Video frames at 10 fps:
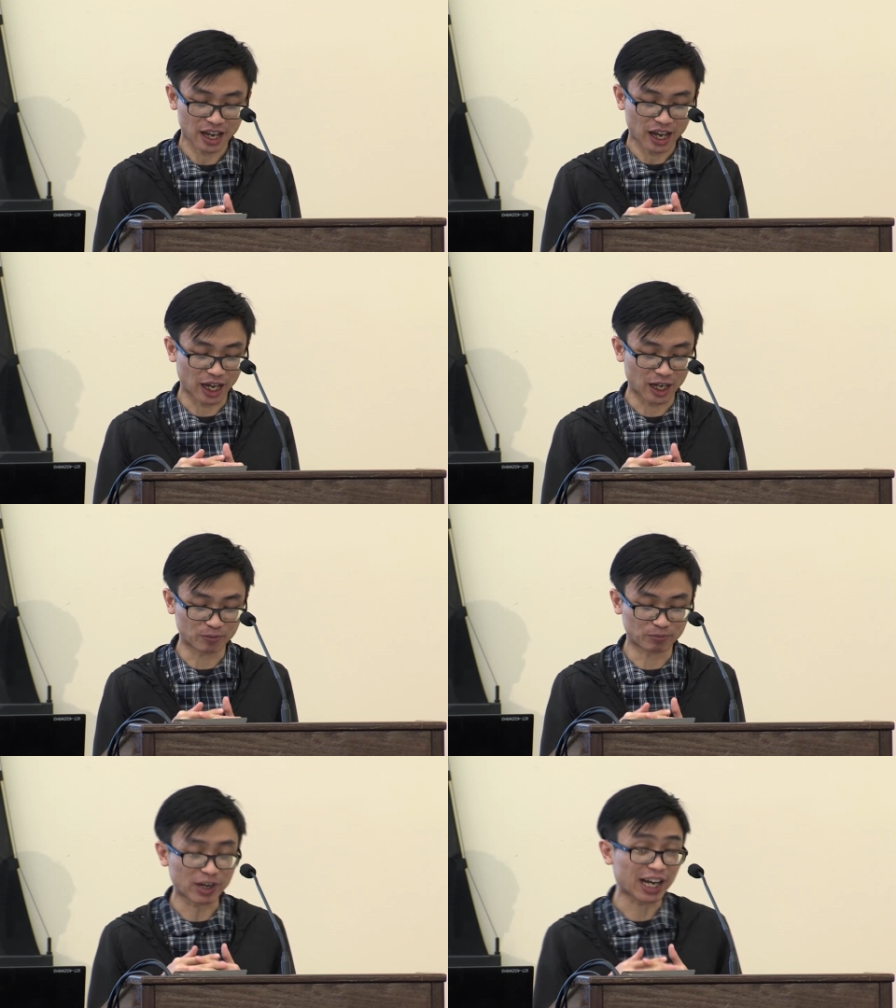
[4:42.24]

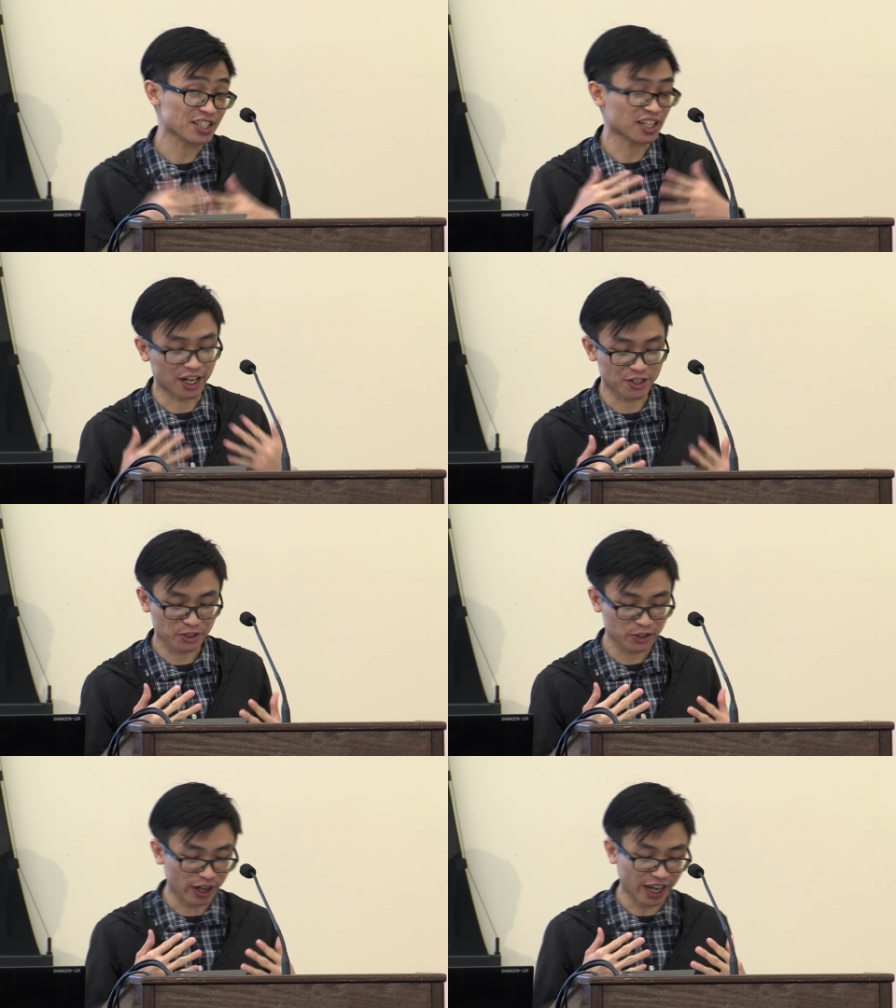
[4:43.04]
Um, but as an
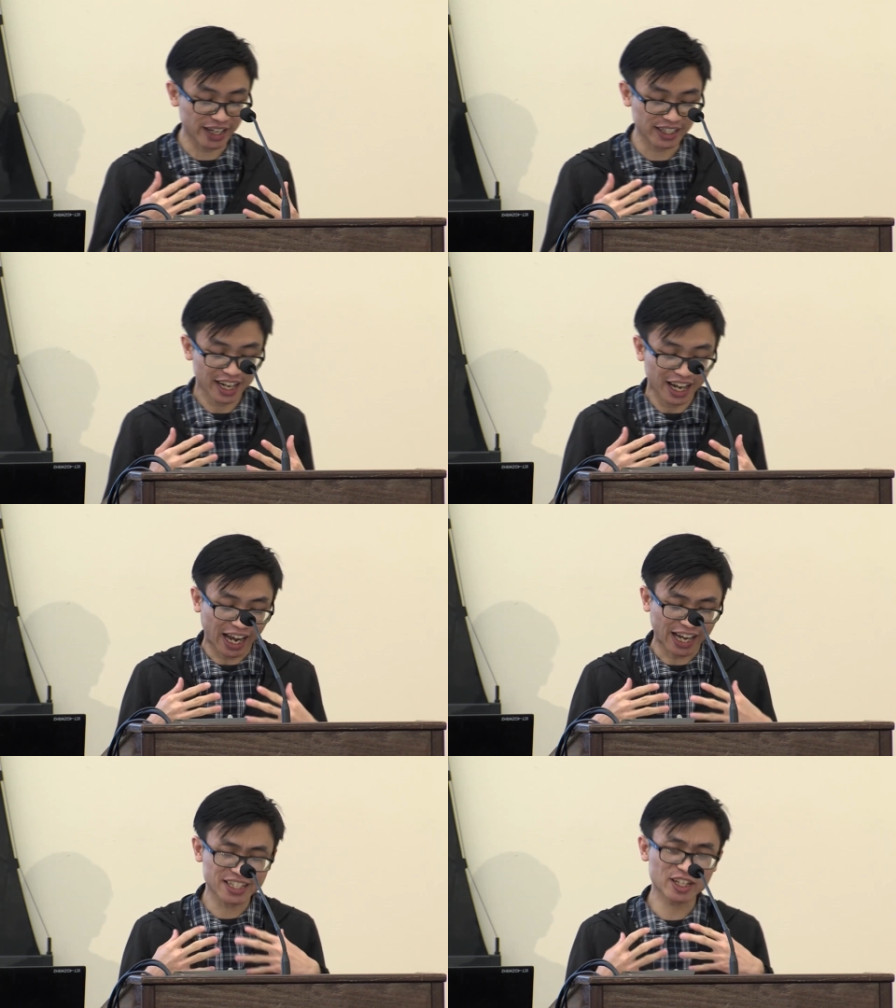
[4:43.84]
undergrad,
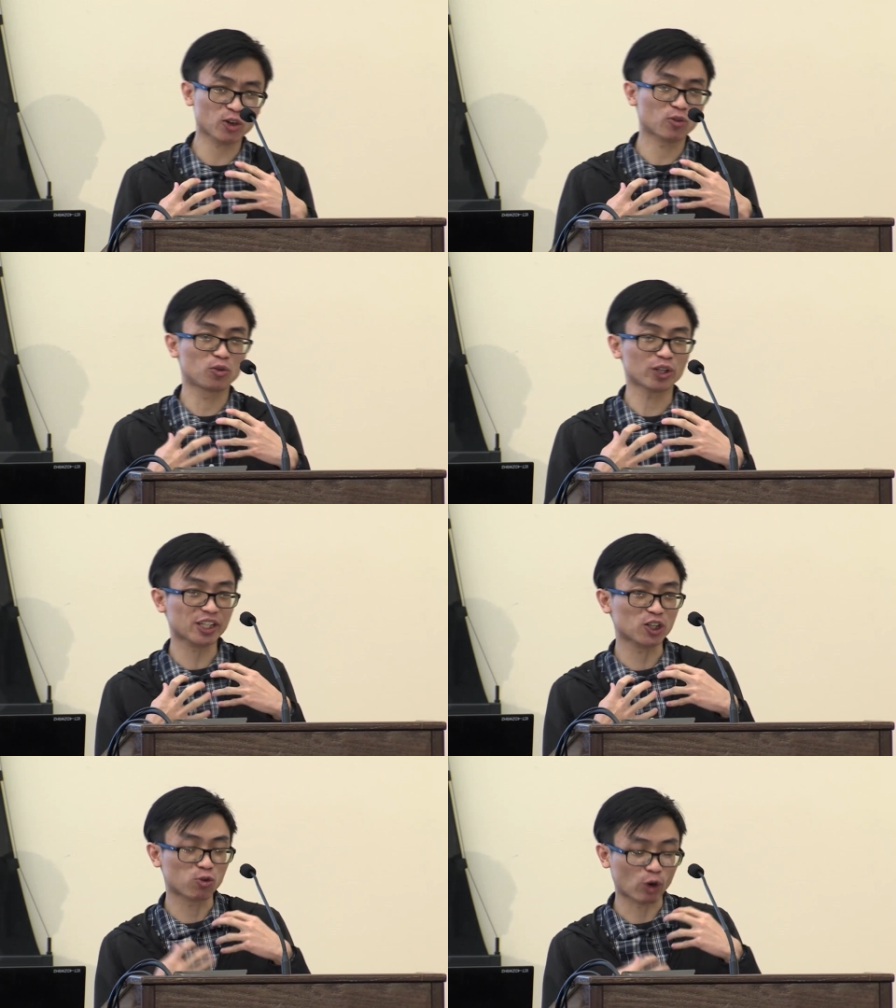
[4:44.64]
I didn't
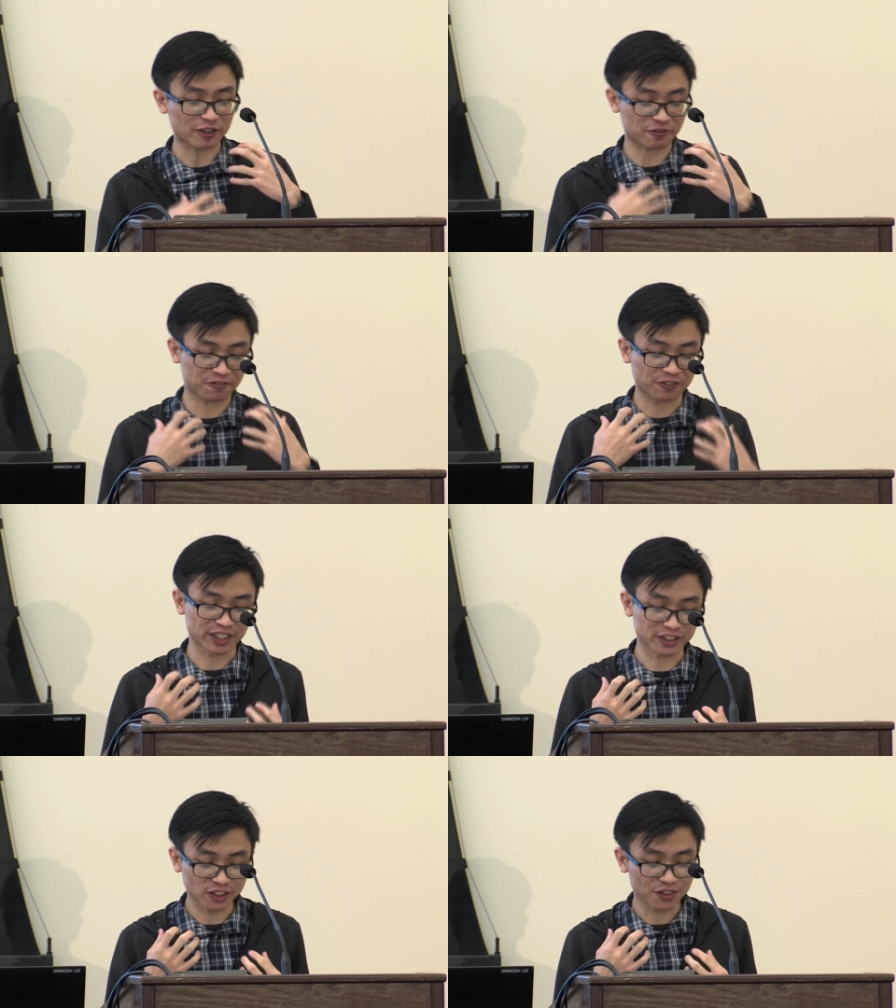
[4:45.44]
really quite
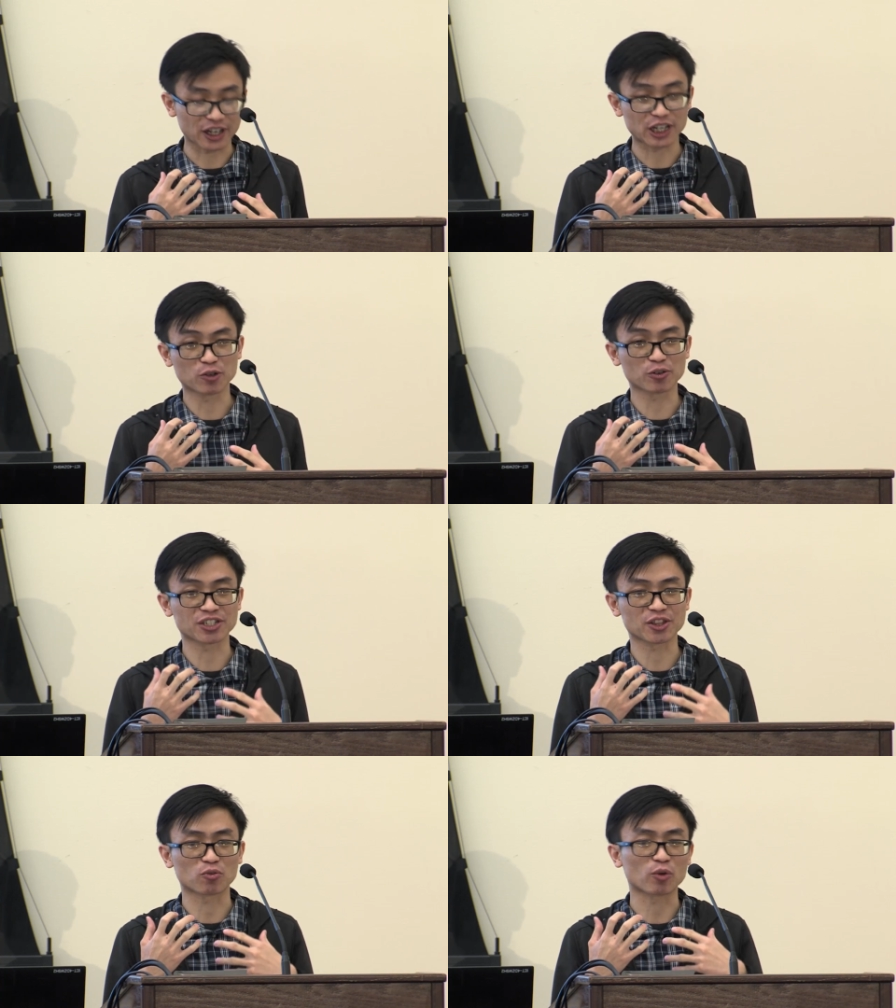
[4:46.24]
feel that it was
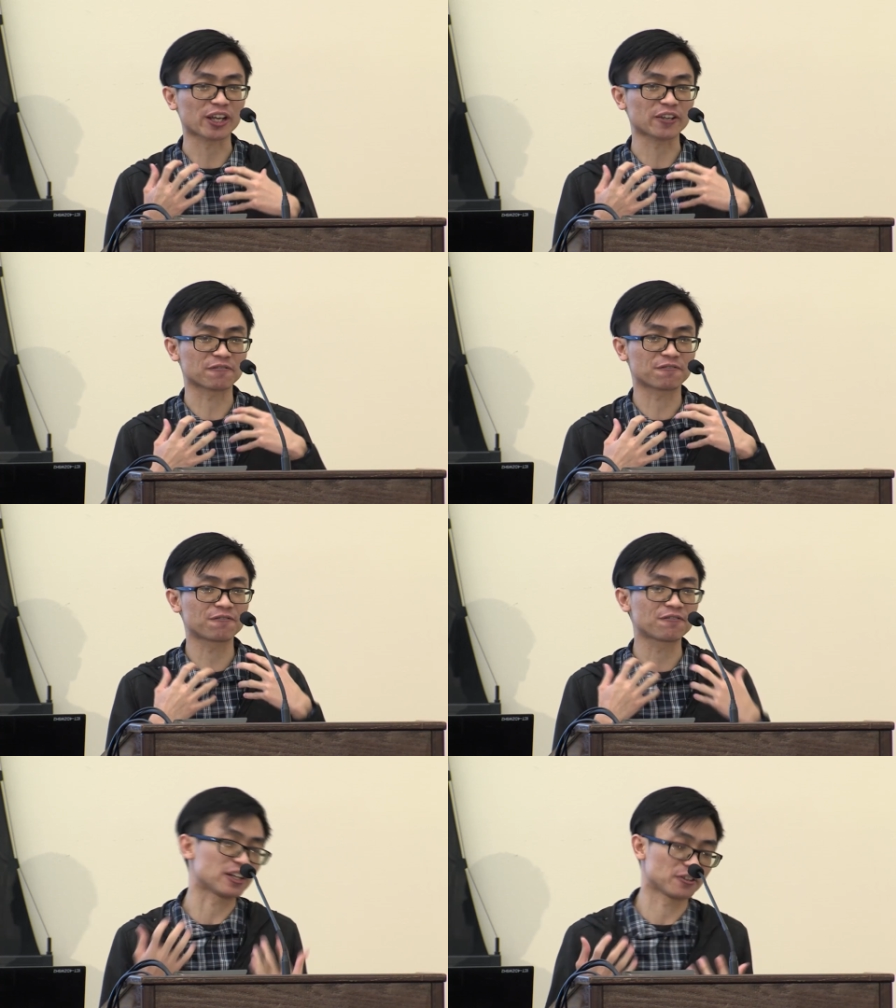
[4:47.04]
the right
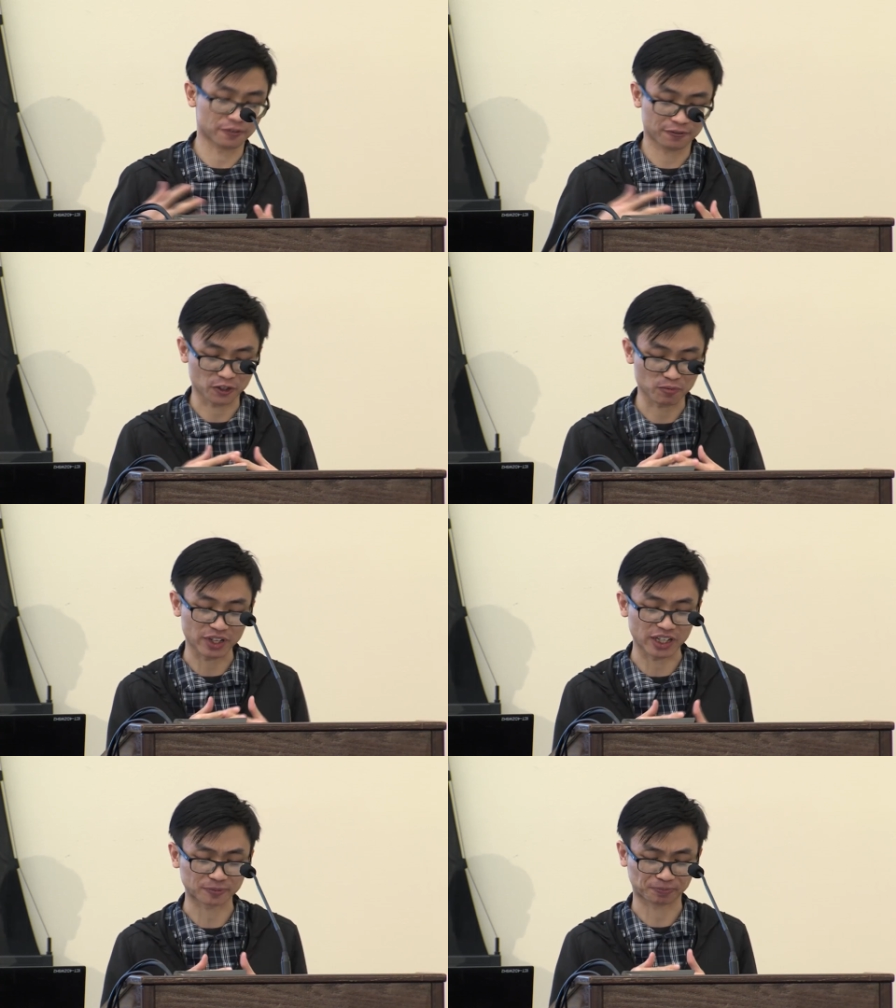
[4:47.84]
fit for
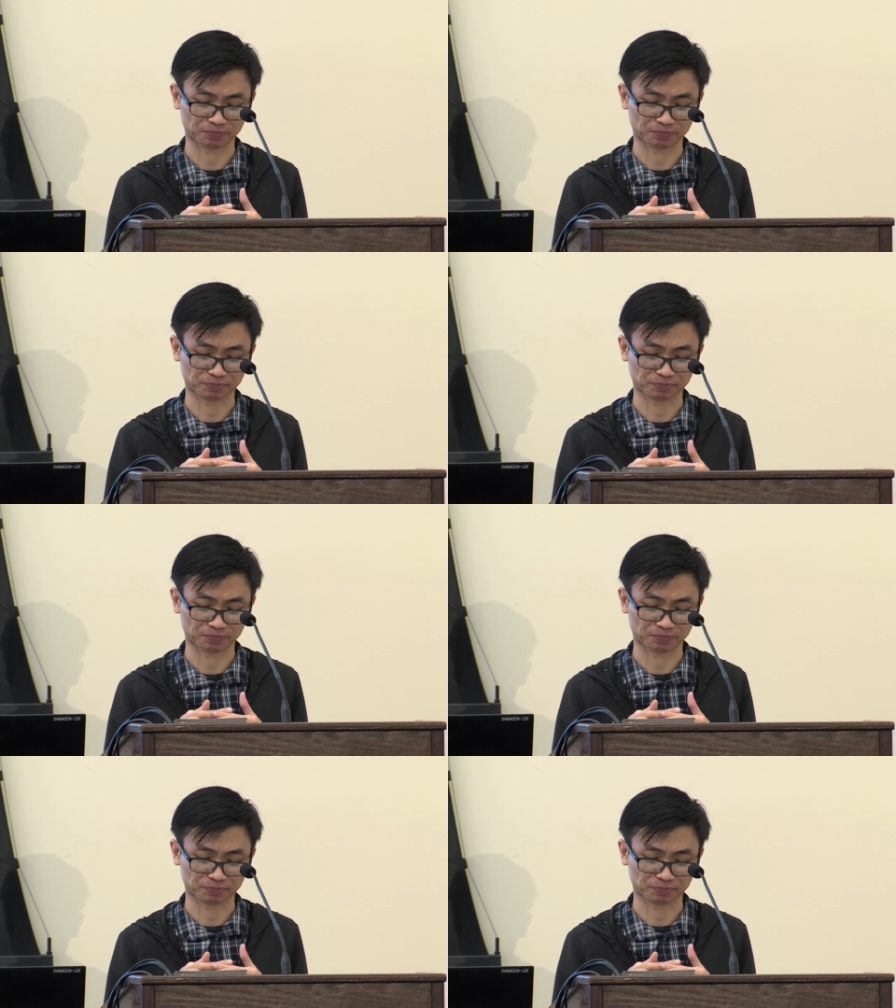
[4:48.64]
me.